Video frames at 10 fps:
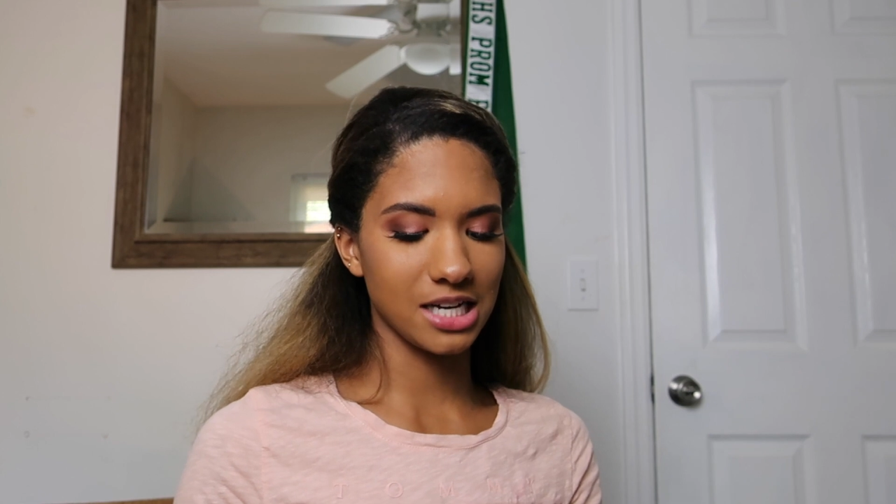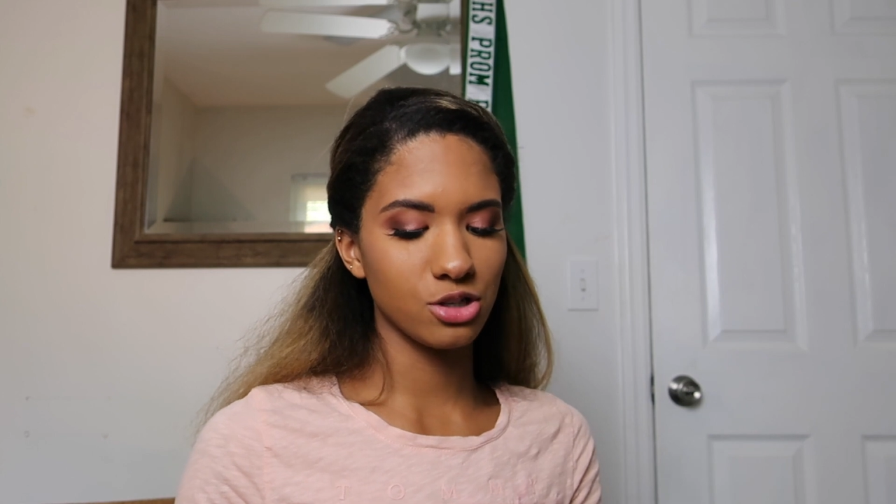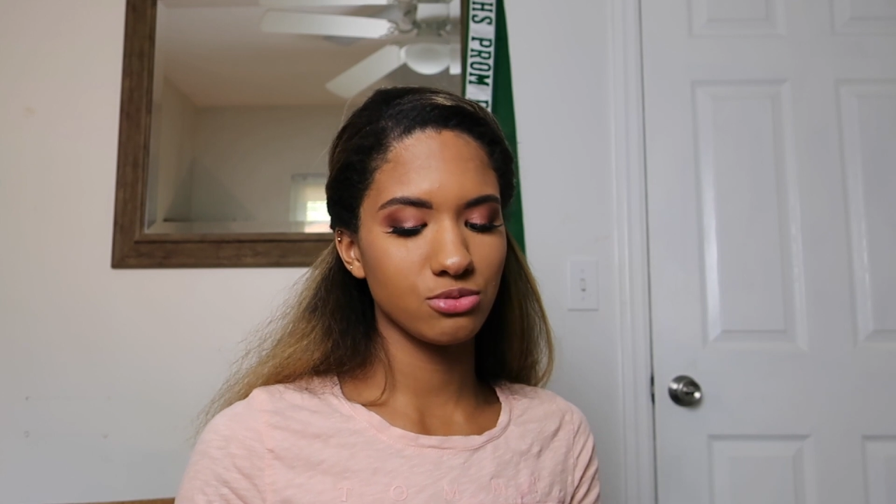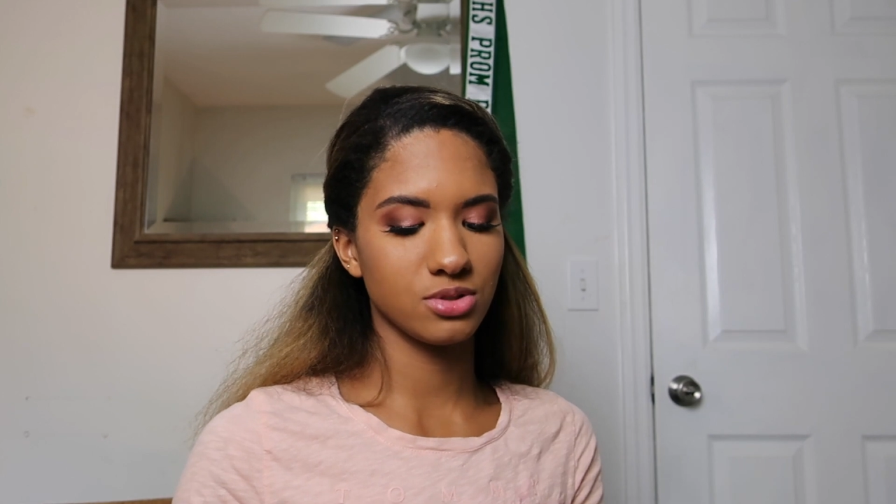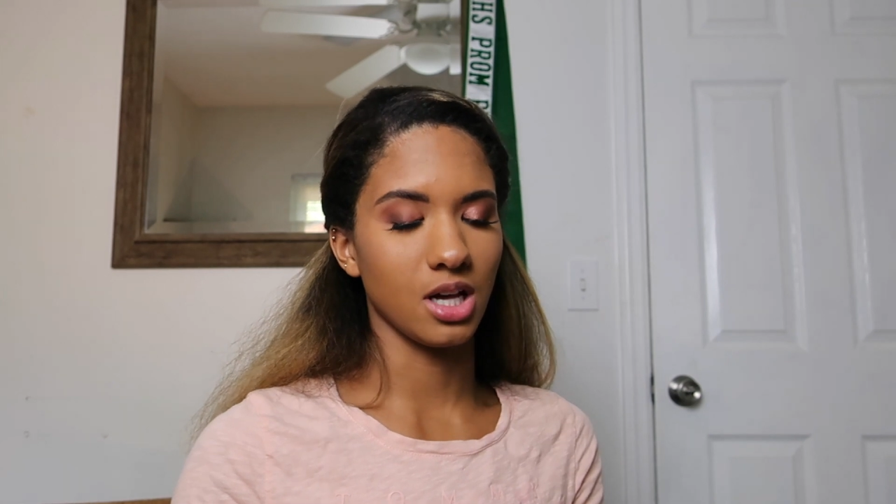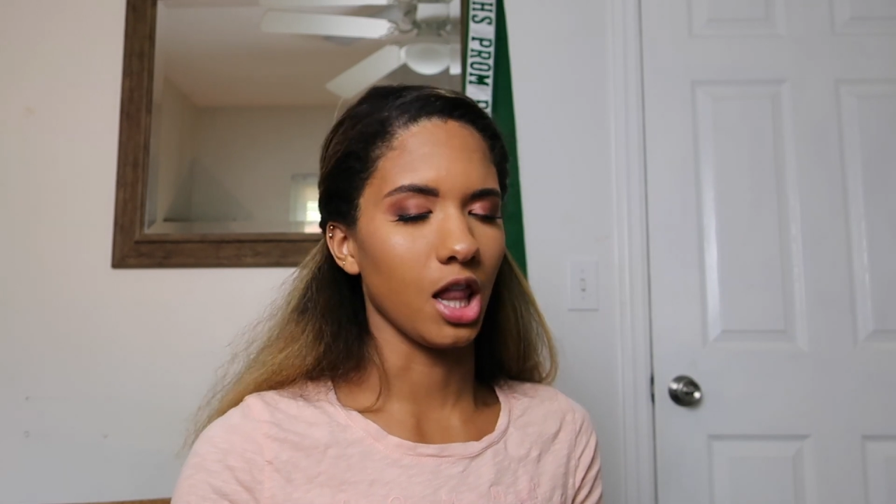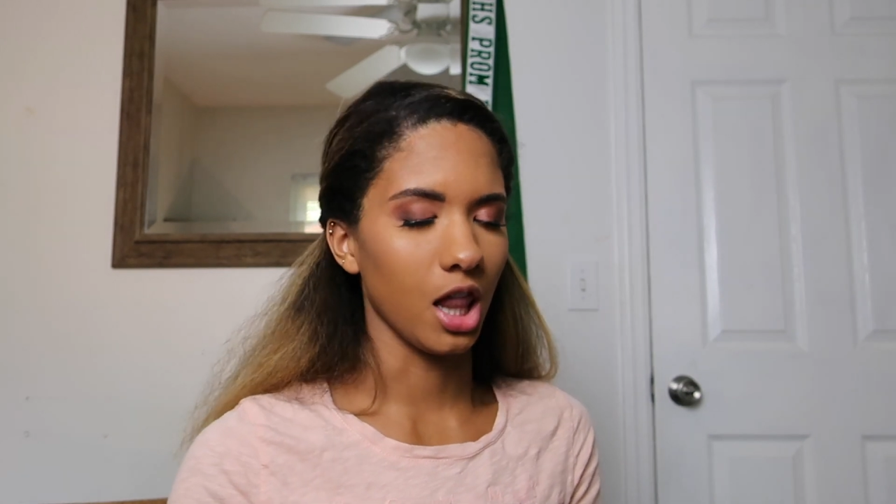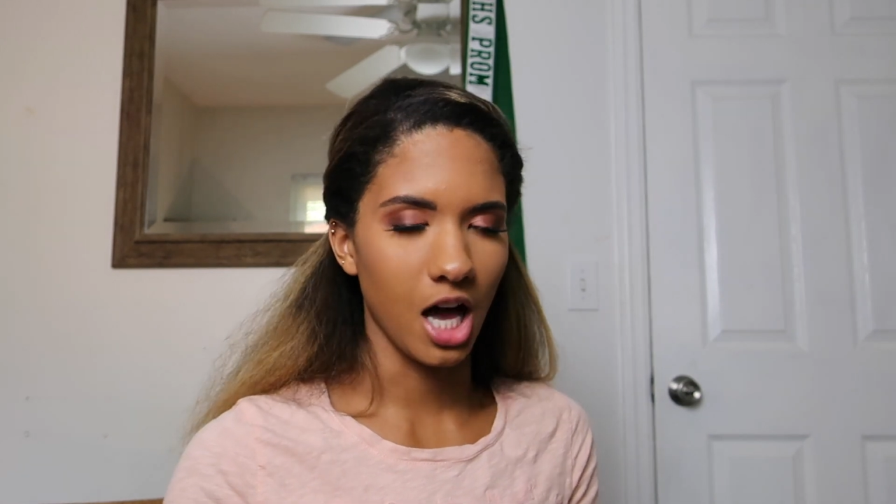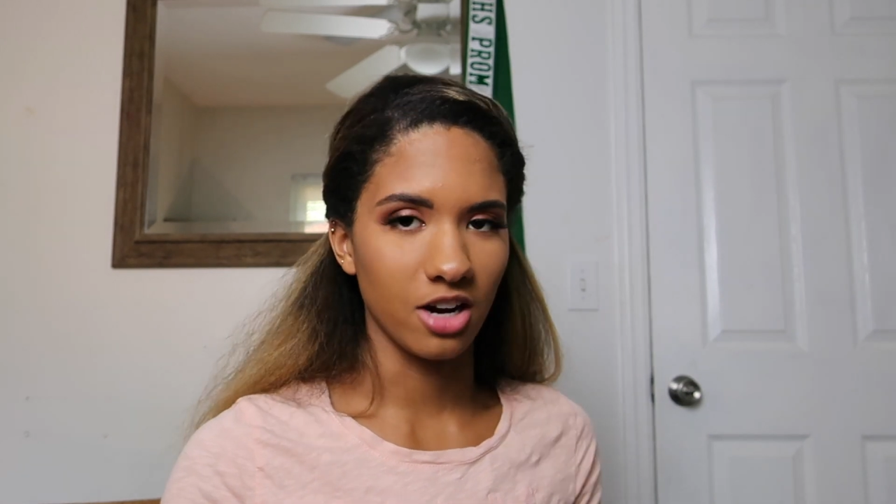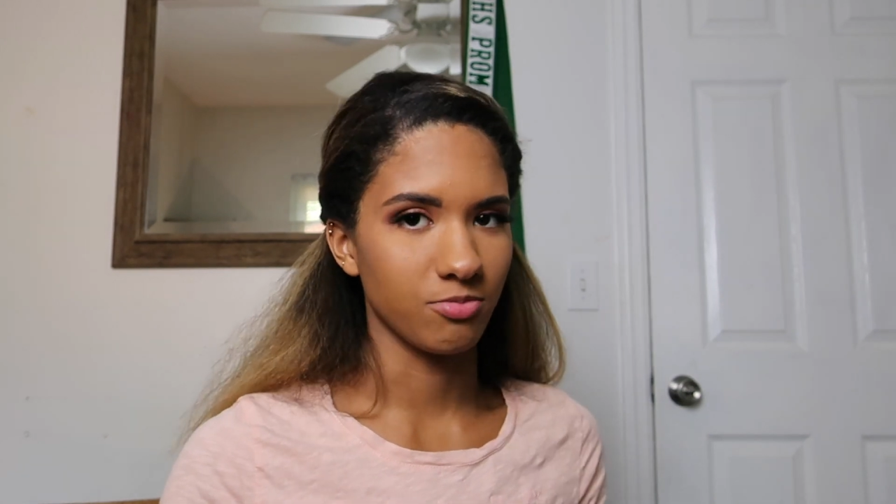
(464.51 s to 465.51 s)
I know a
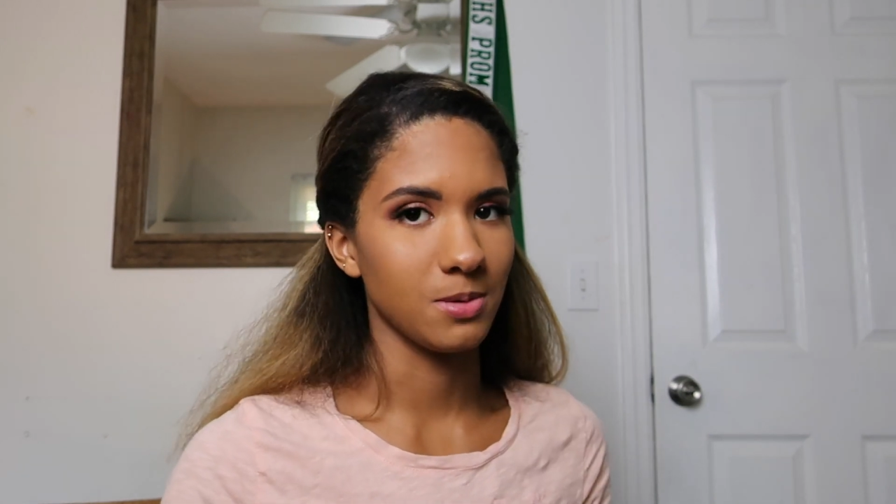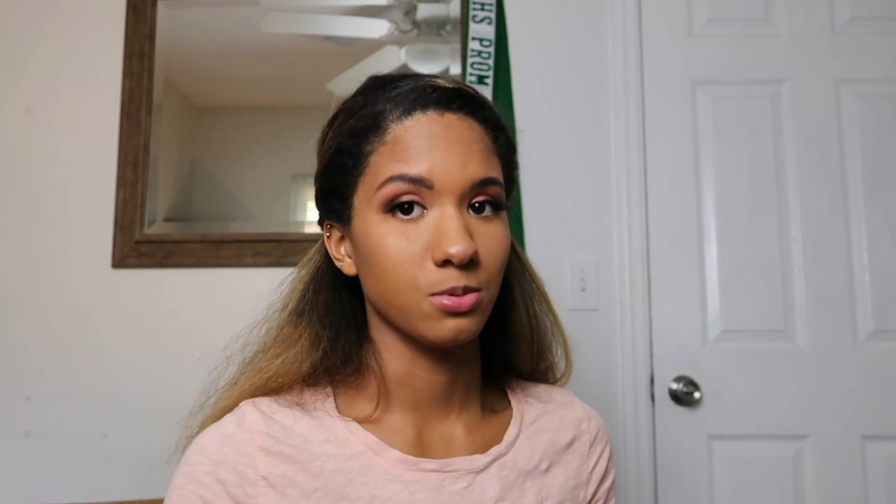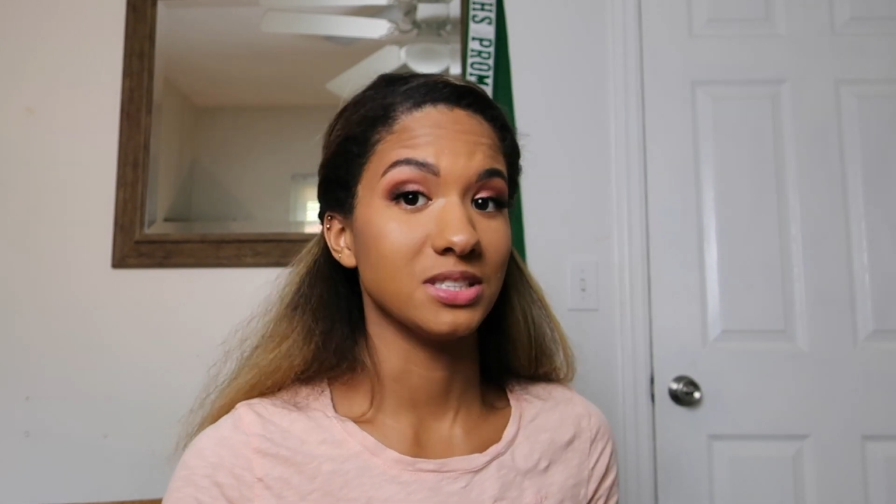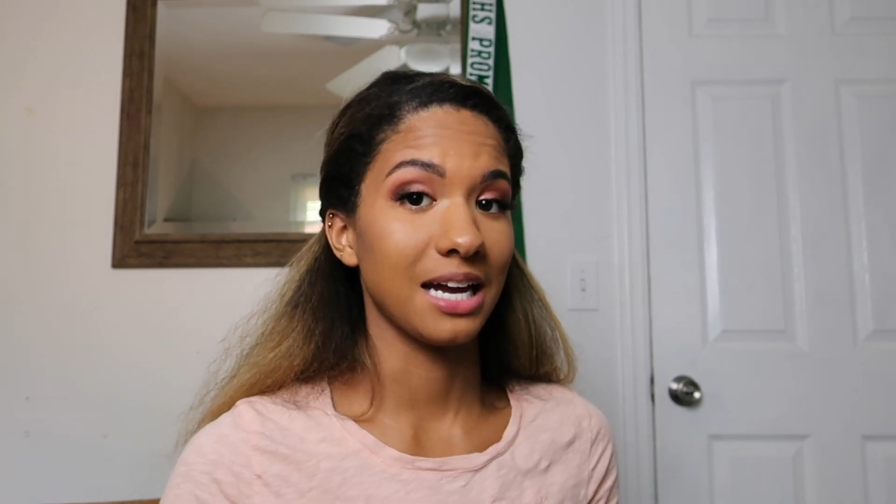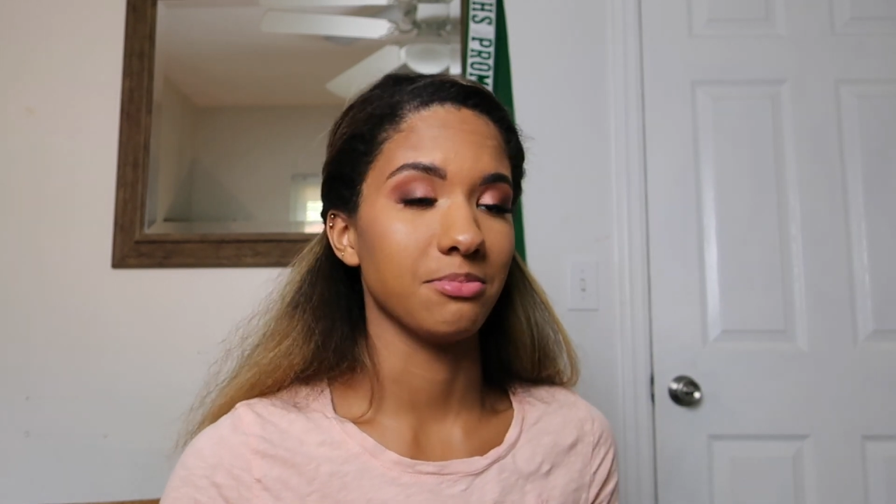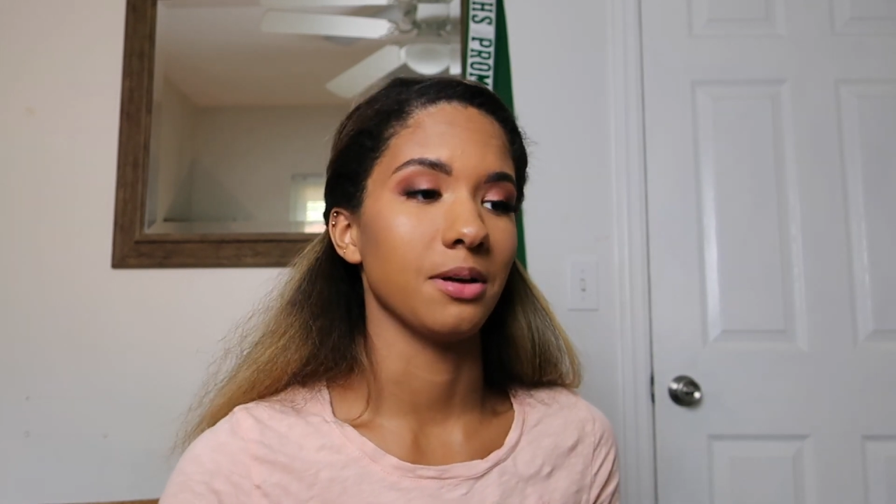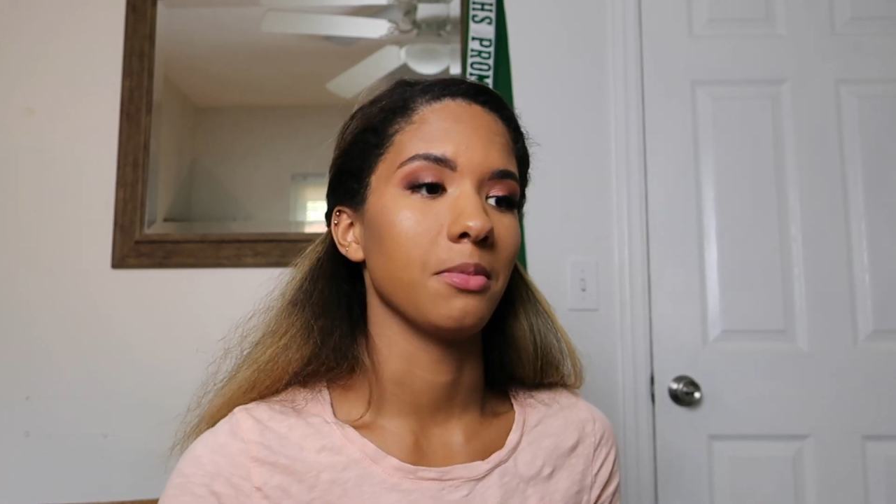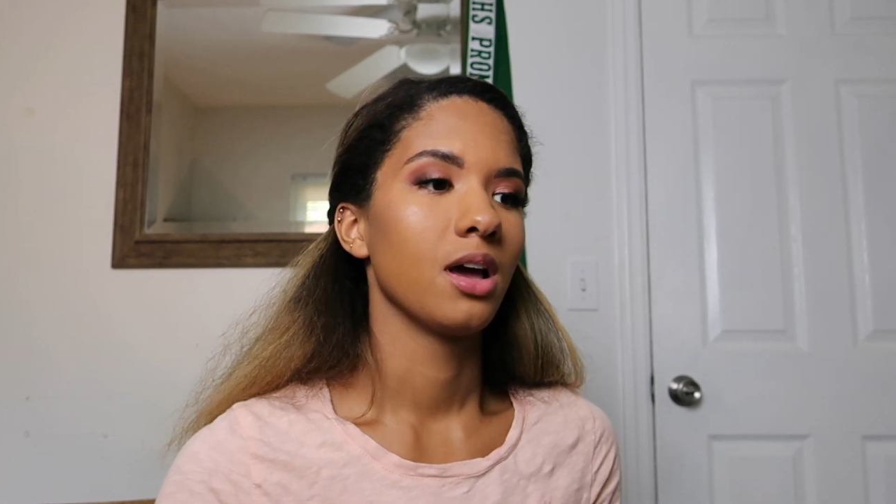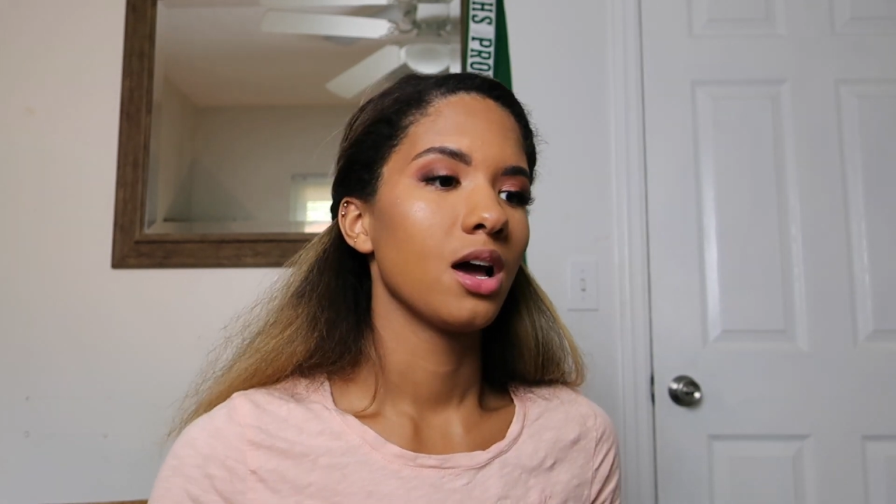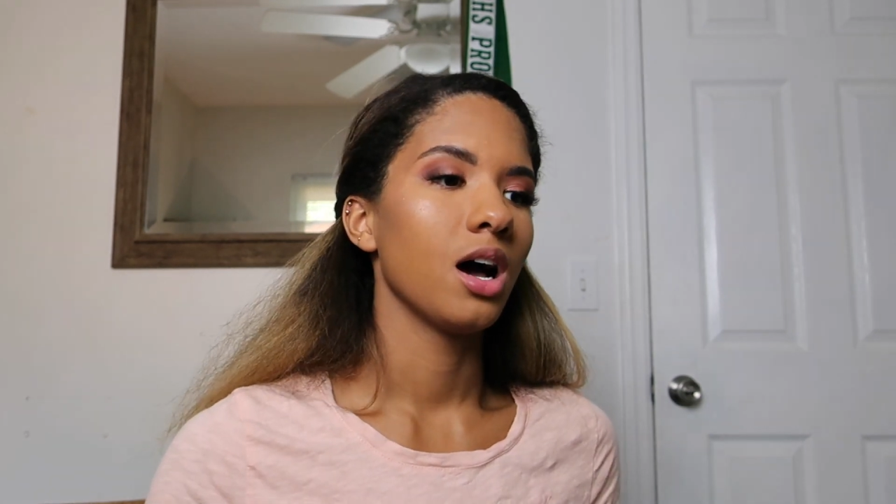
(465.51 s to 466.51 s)
lot of people type them.